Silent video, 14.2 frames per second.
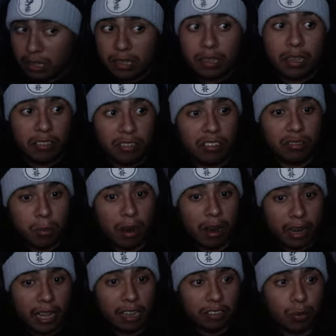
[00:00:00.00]
This is where it
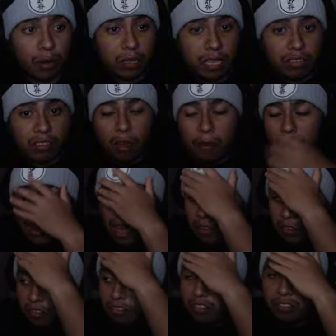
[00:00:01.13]
gets really tough,
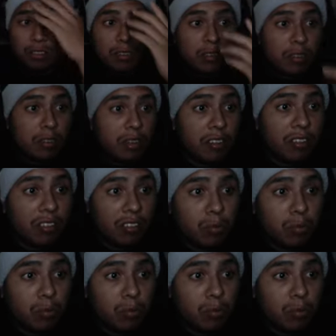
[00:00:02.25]
guys this is